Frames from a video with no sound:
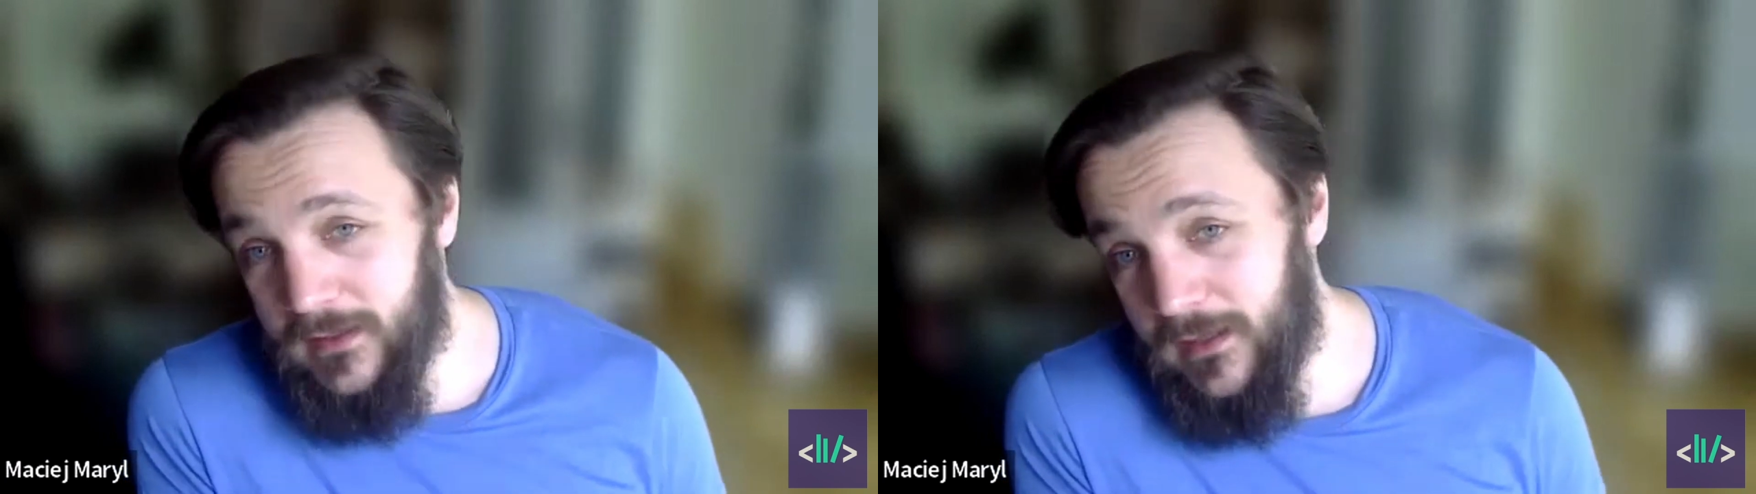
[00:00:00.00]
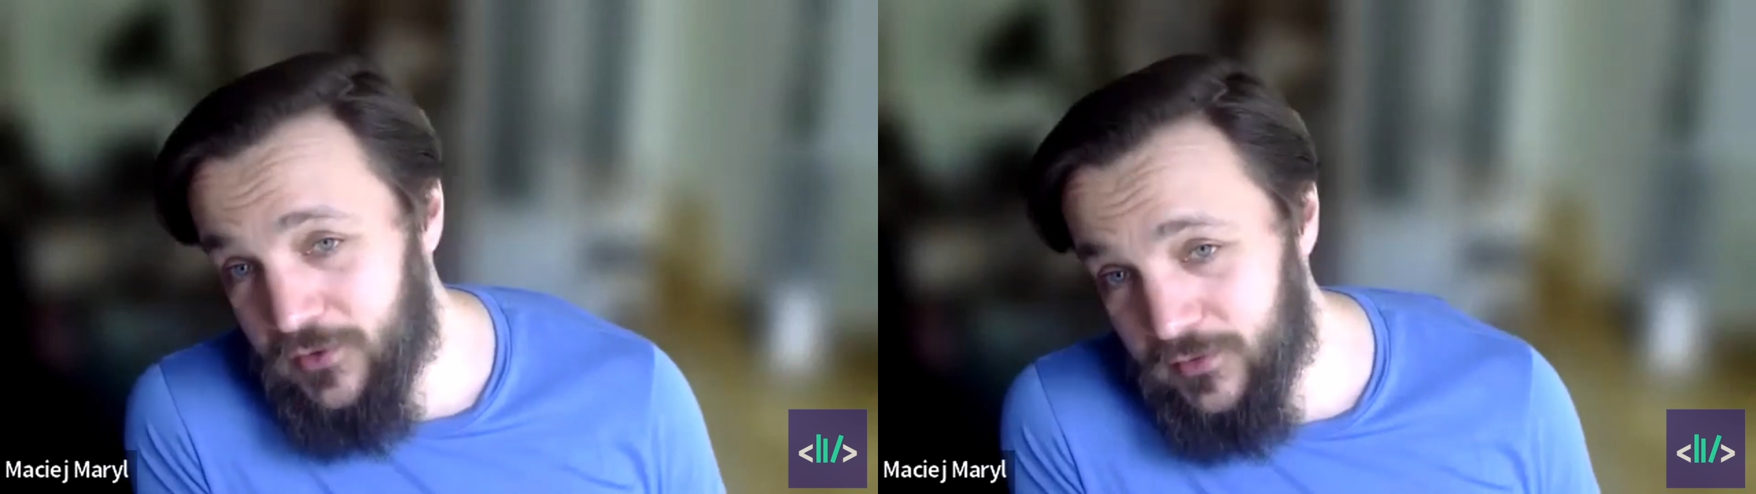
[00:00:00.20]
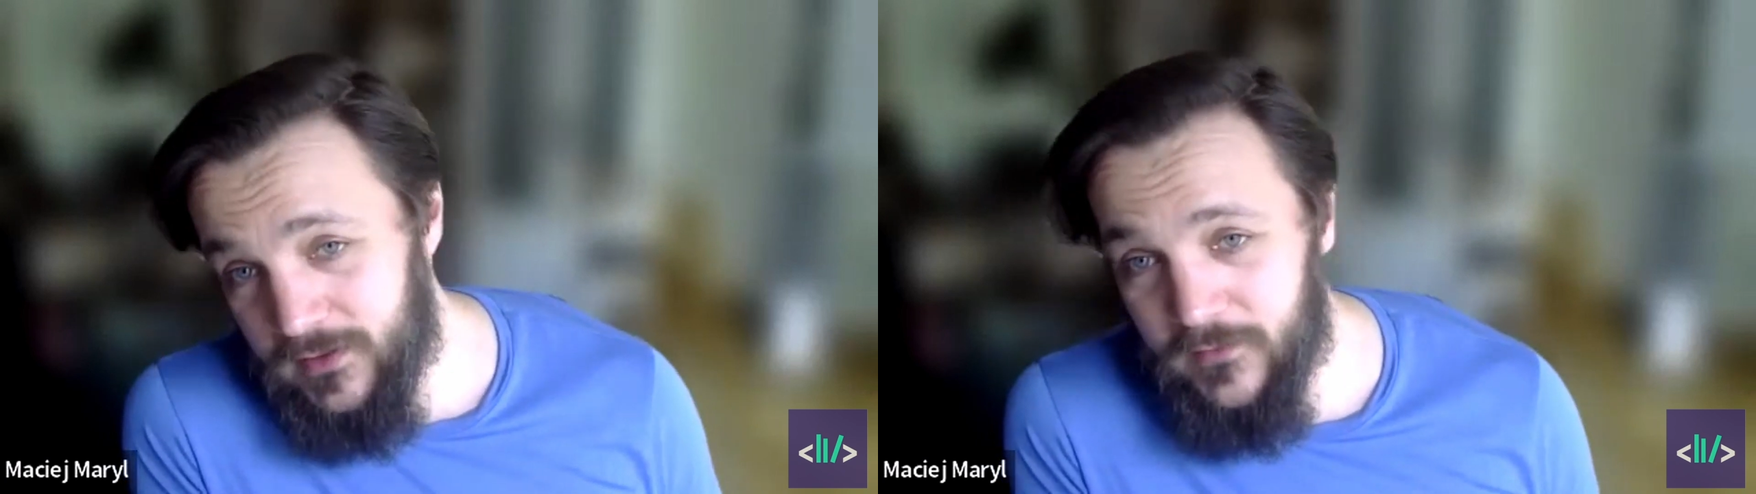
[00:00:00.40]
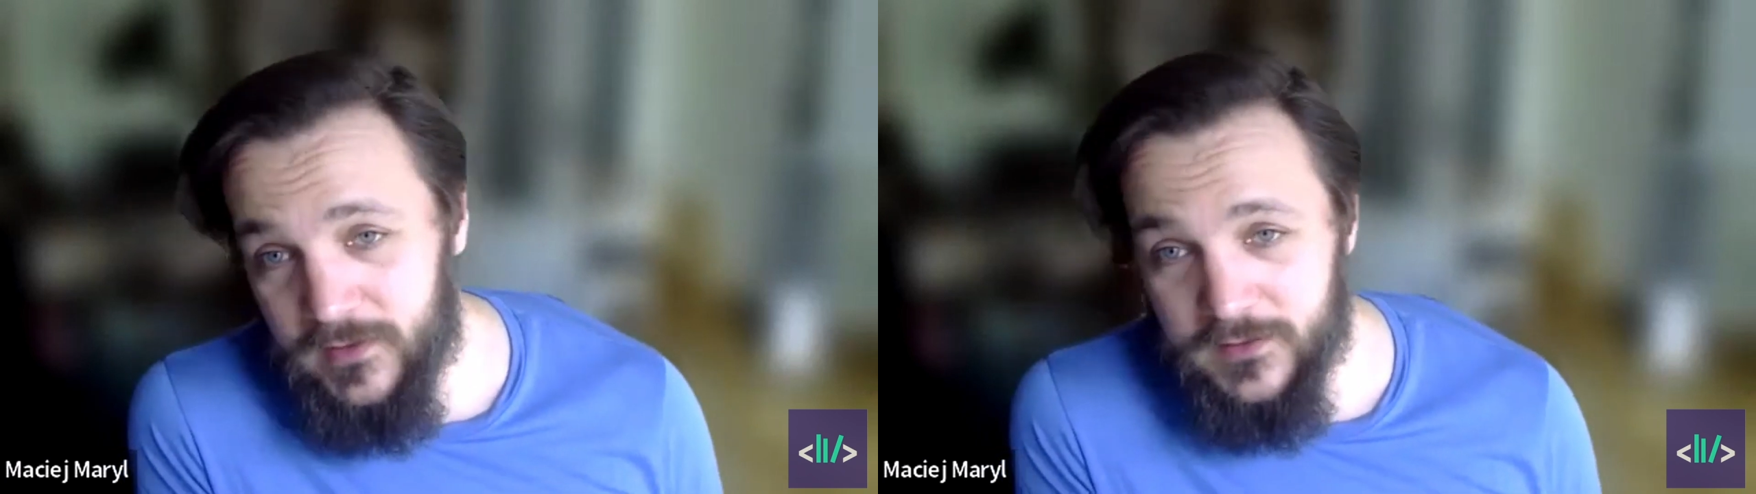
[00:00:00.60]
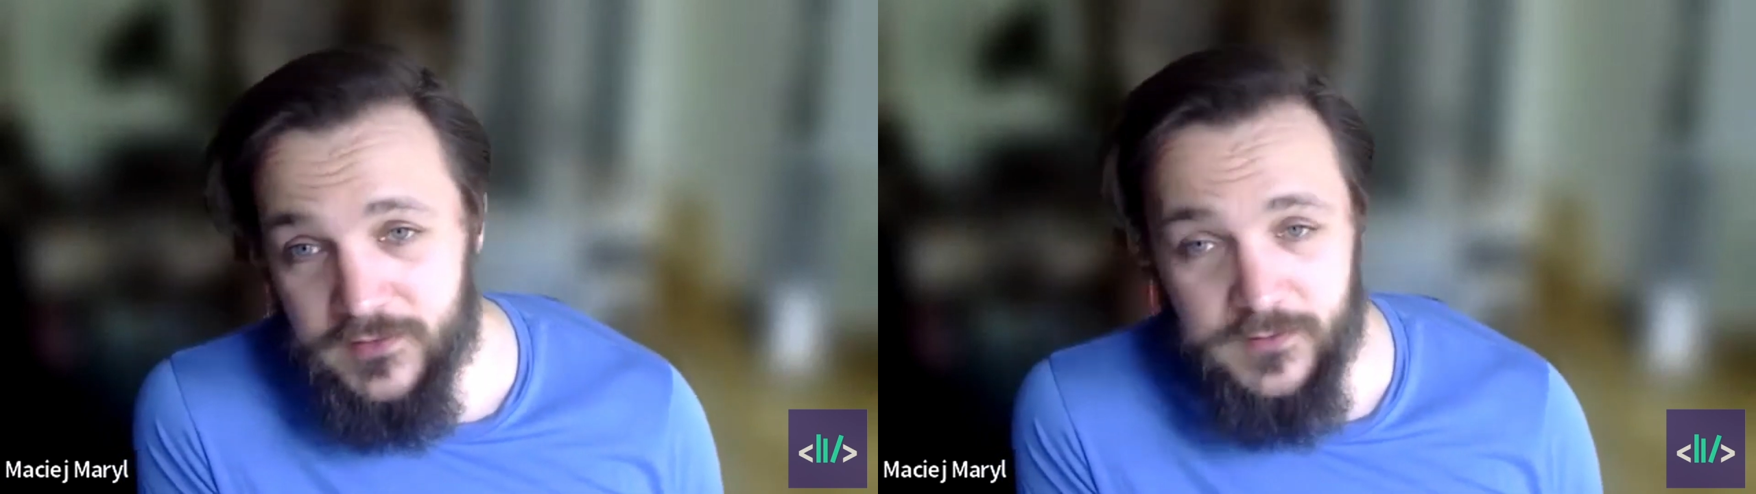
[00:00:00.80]
I should give
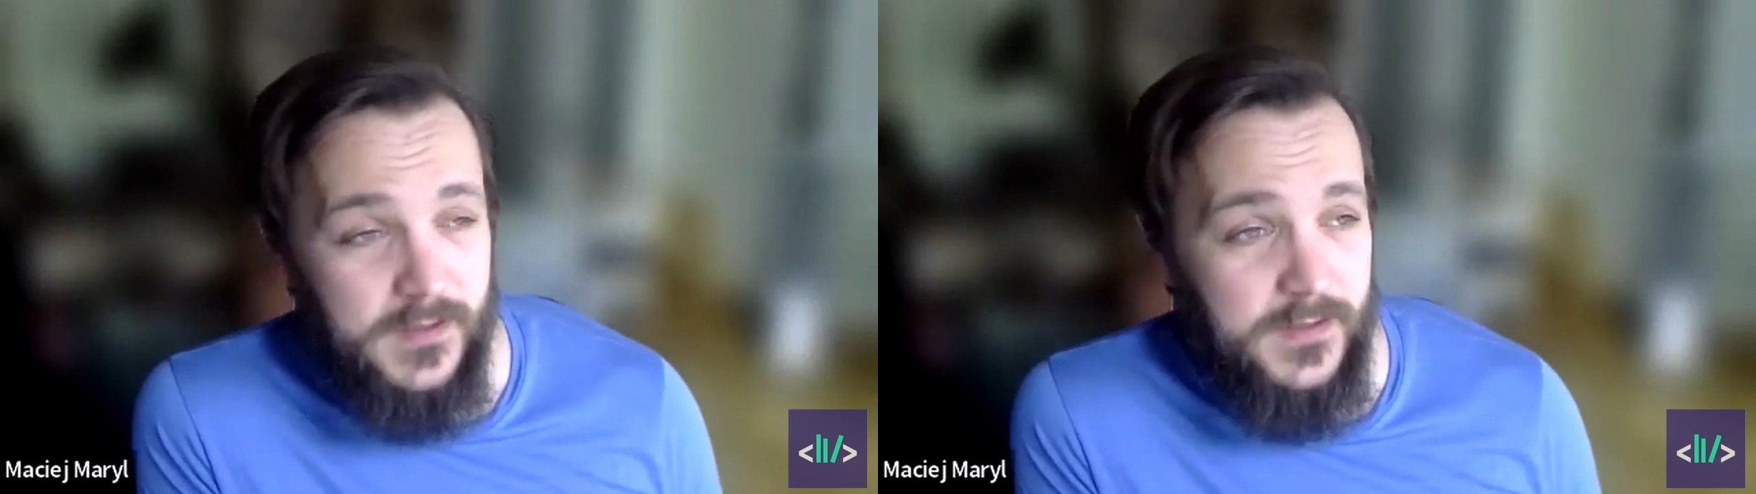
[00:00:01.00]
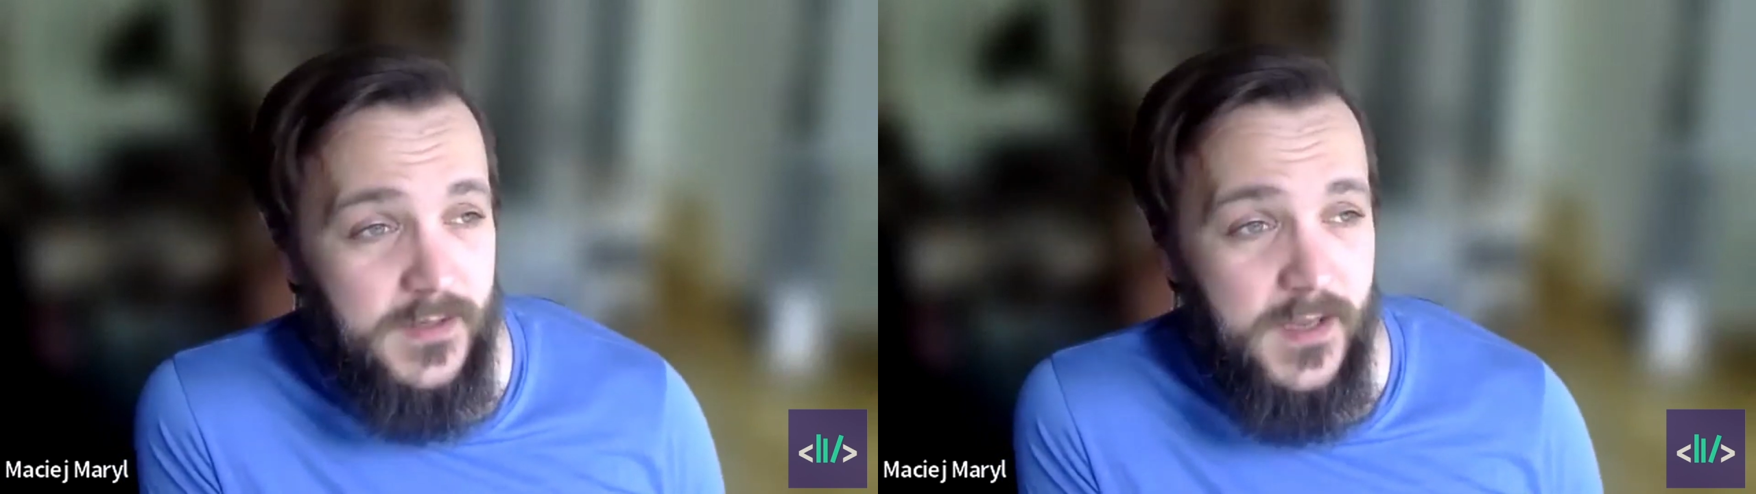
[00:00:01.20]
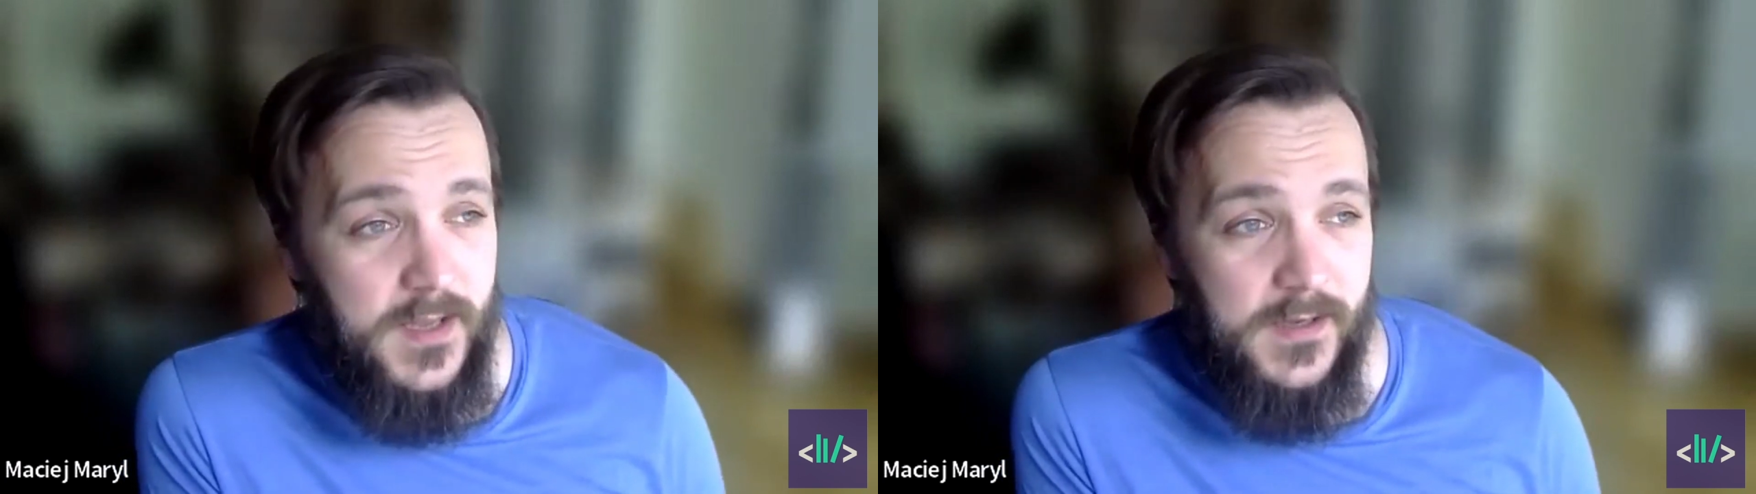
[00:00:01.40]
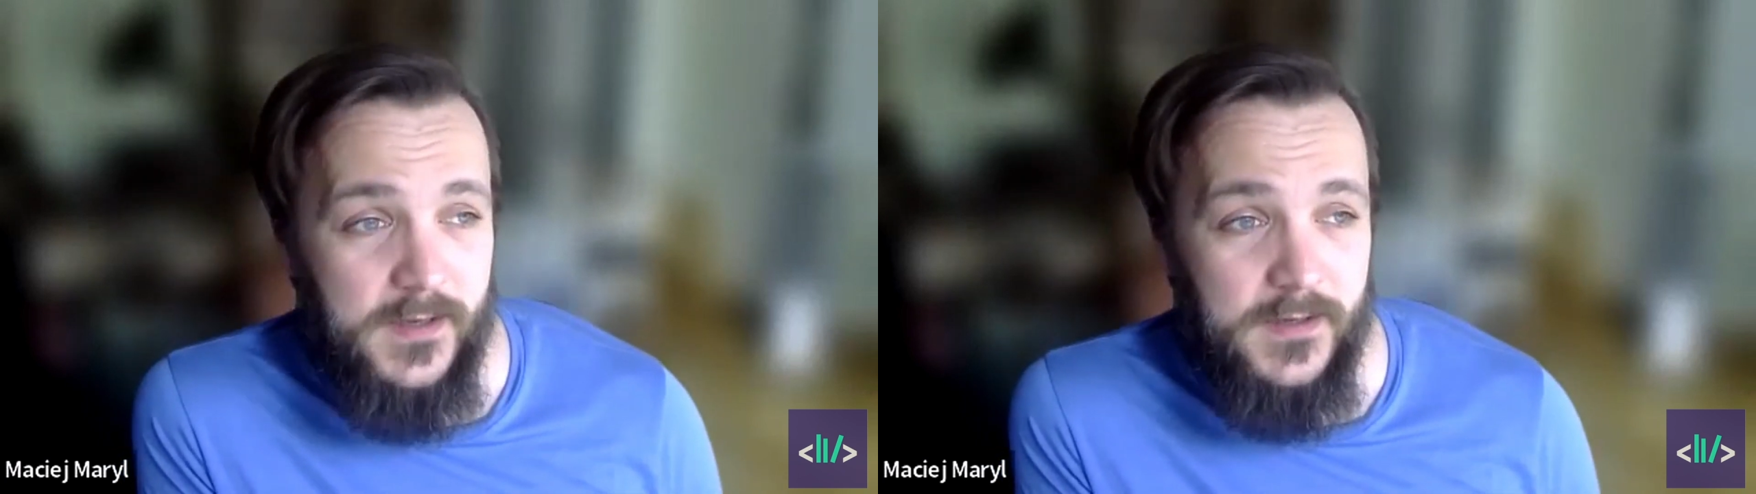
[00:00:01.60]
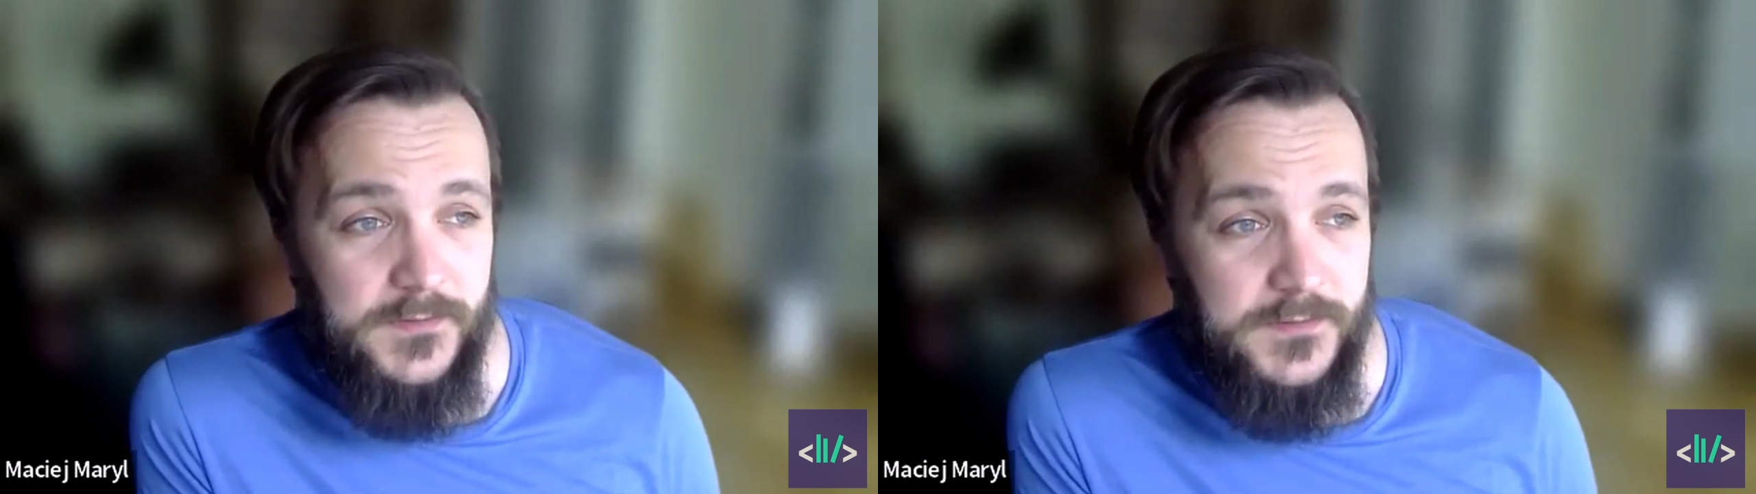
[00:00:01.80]
it a try,
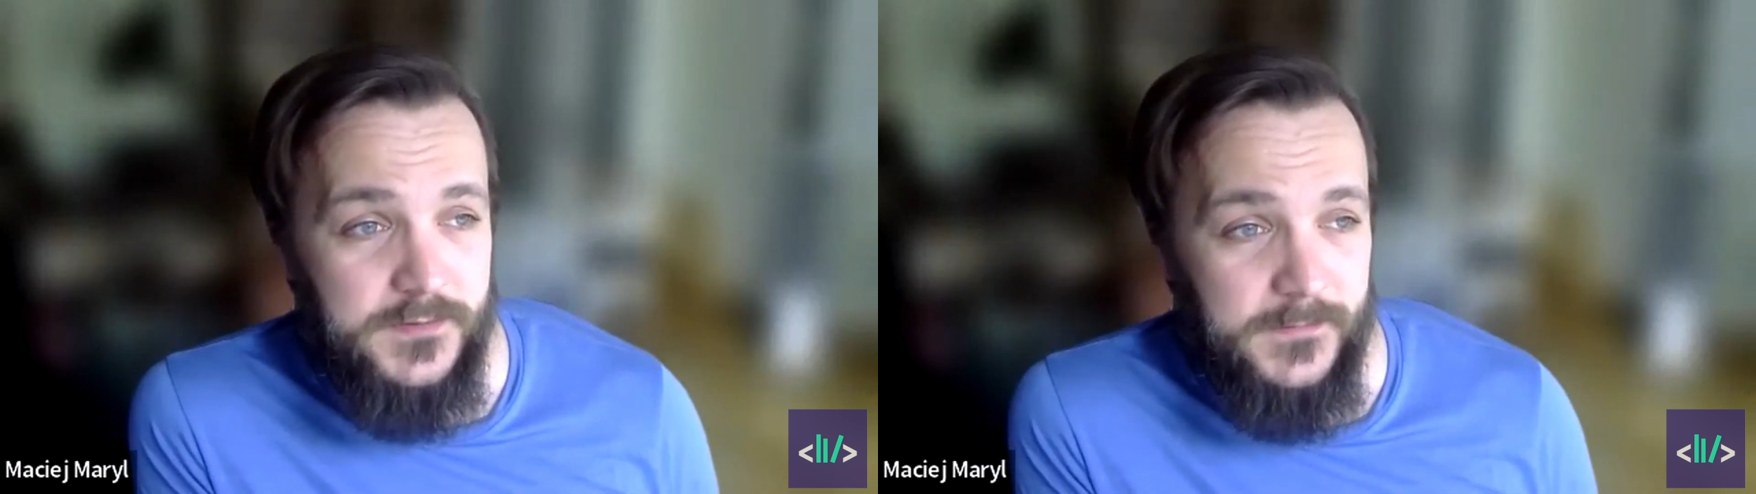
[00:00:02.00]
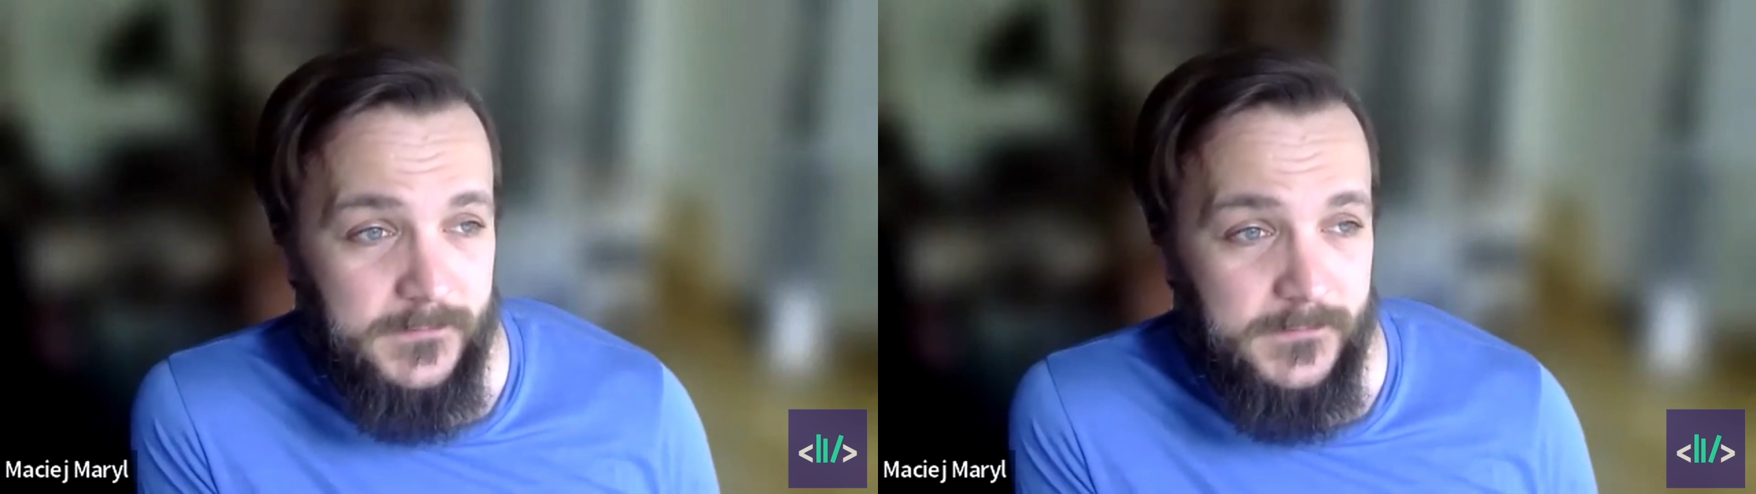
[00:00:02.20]
and